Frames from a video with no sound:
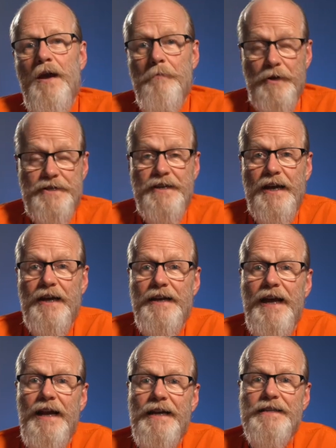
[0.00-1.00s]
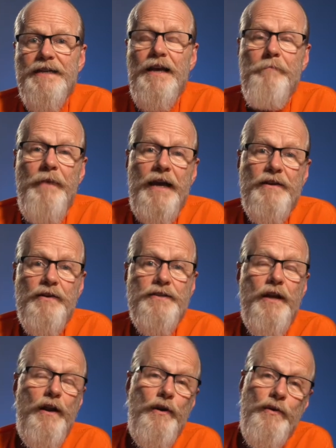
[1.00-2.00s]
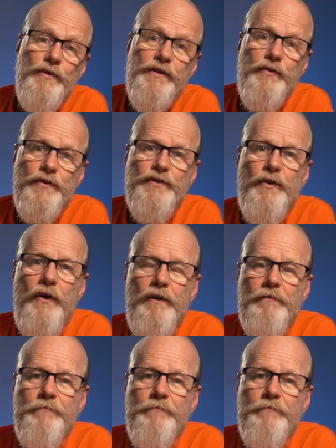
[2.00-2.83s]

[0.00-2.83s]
But psychedelics make us lose control.